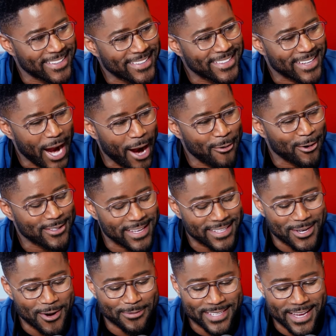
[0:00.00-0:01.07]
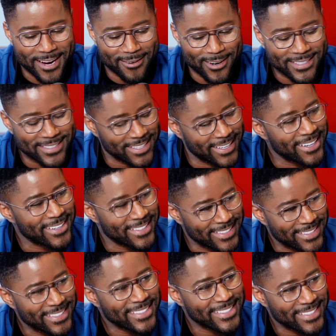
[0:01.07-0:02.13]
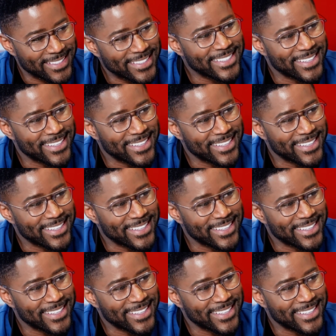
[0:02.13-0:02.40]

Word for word: it off. Like Cairo's, that's hometown right there. Yeah, I can tell.